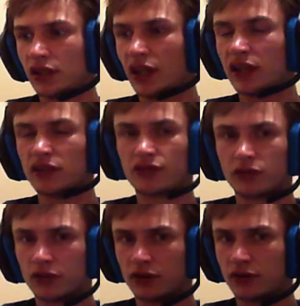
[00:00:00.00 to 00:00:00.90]
As
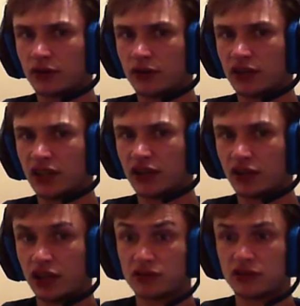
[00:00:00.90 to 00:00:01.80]
for the
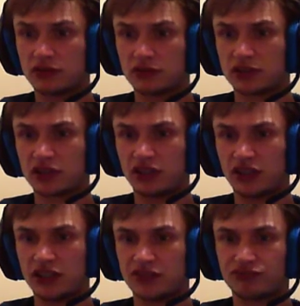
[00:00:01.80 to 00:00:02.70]
Gran Turismo
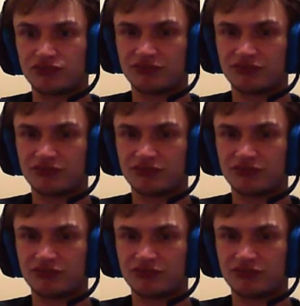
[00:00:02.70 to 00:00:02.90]
series,